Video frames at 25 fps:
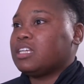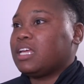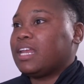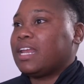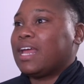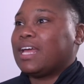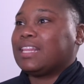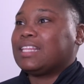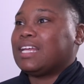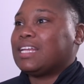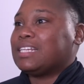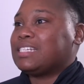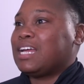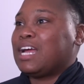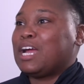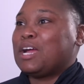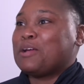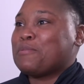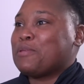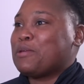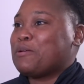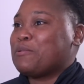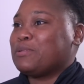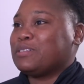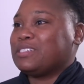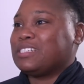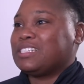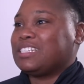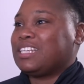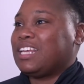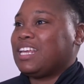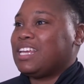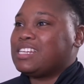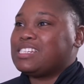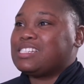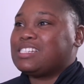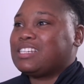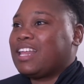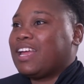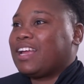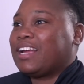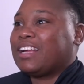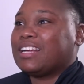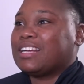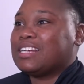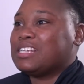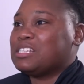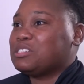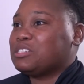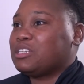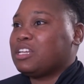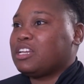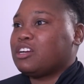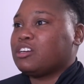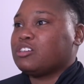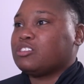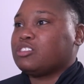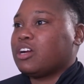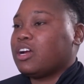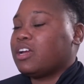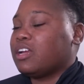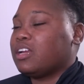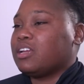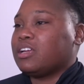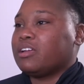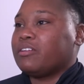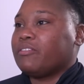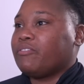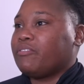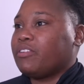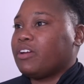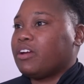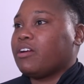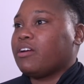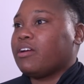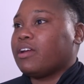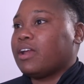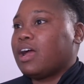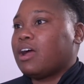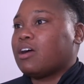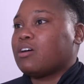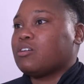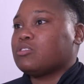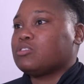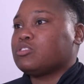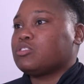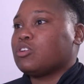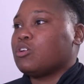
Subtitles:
And at that time, they were just kids like us that are trying to figure it out.